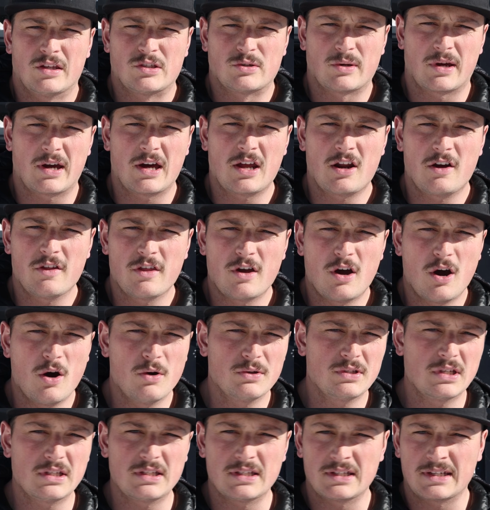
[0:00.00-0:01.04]
So I got all the
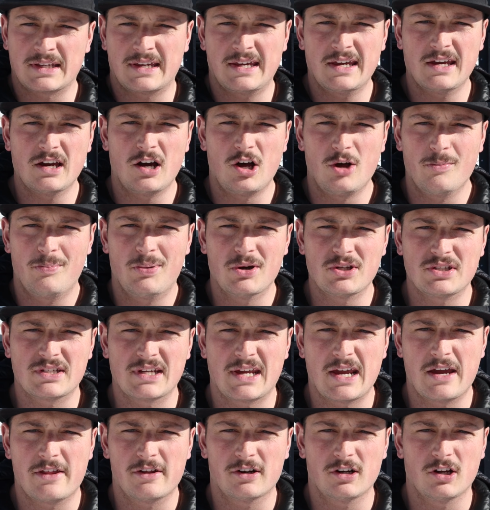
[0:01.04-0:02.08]
hoses and kit all put
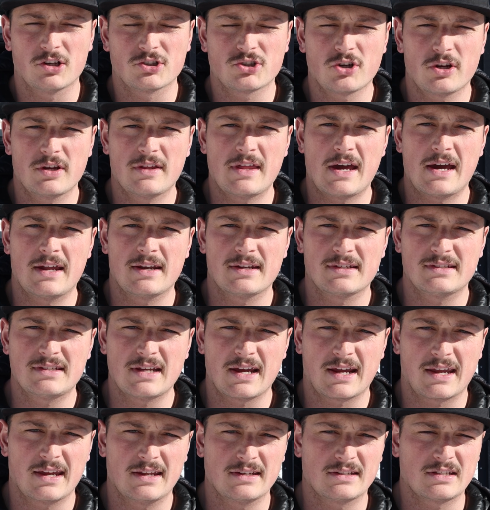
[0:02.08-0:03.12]
together. I'll show you that in a
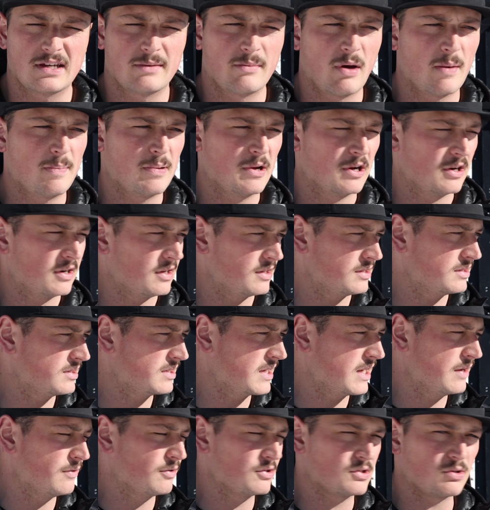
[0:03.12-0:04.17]
second. I'm up here at a
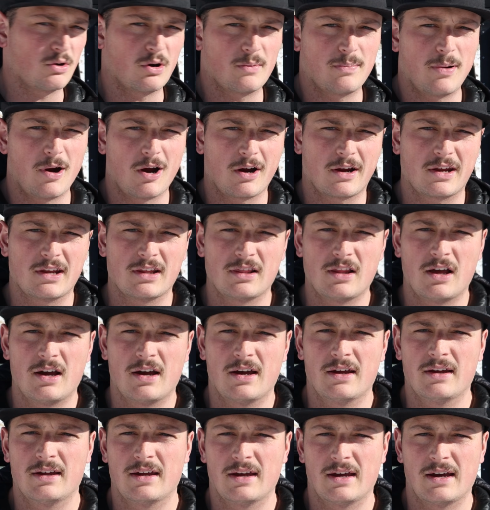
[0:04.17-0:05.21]
ski resort parking
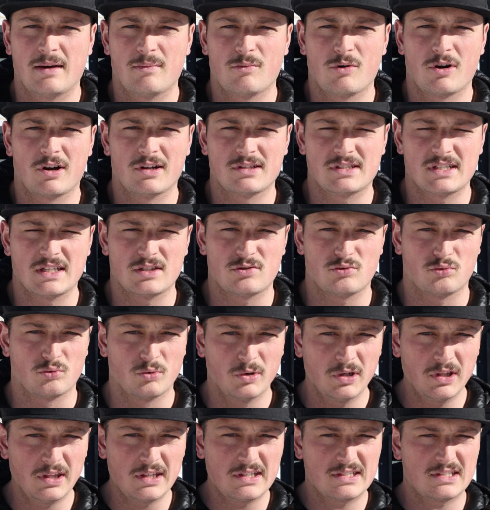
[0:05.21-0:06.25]
lot where it's
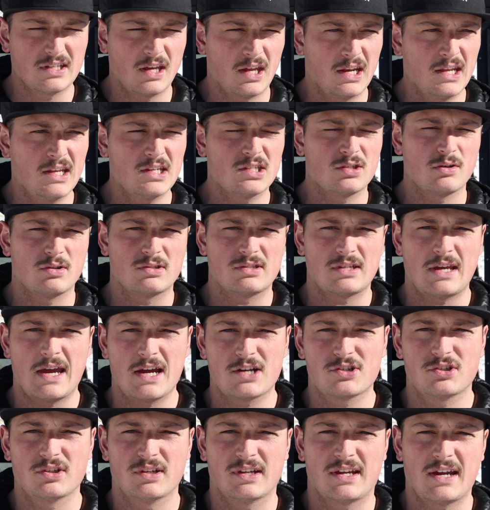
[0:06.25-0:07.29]
really sunny, so it's
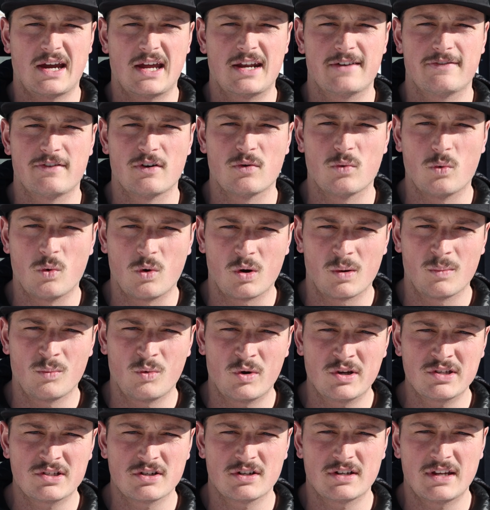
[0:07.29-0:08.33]
actually kind of a warm
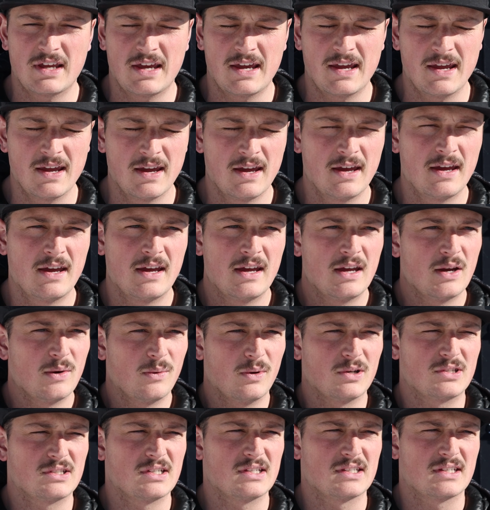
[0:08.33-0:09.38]
winter day,
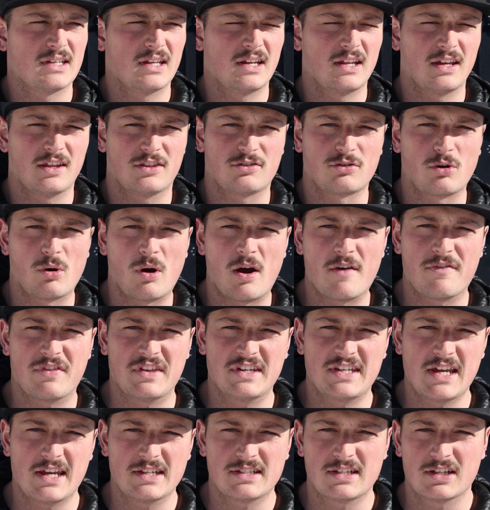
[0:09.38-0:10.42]
which is gonna throw off the
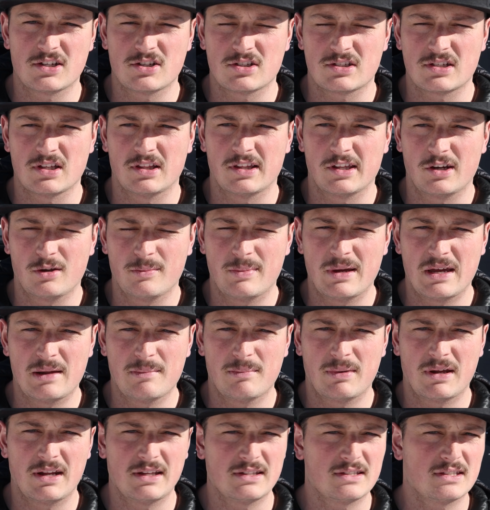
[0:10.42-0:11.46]
testing just a little
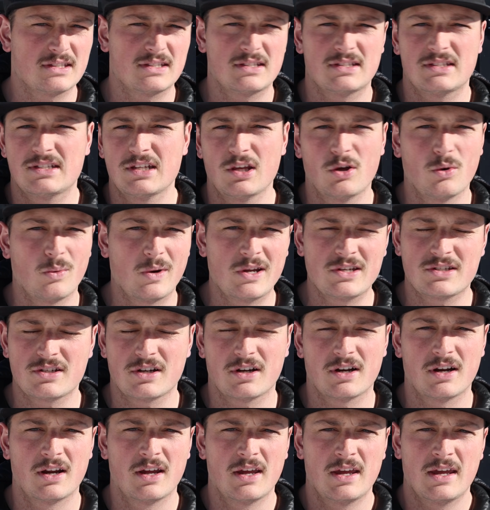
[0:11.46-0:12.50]
bit, but it's still
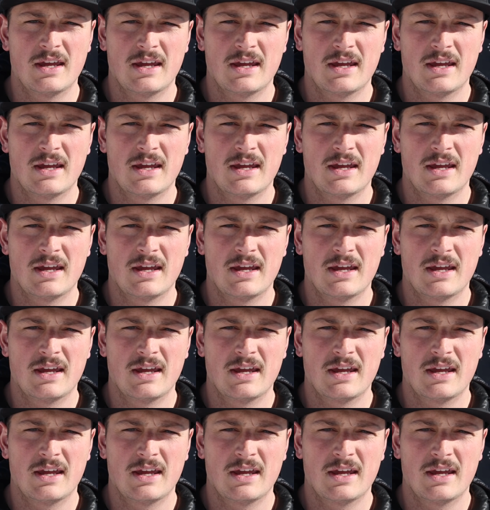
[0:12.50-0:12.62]
winter.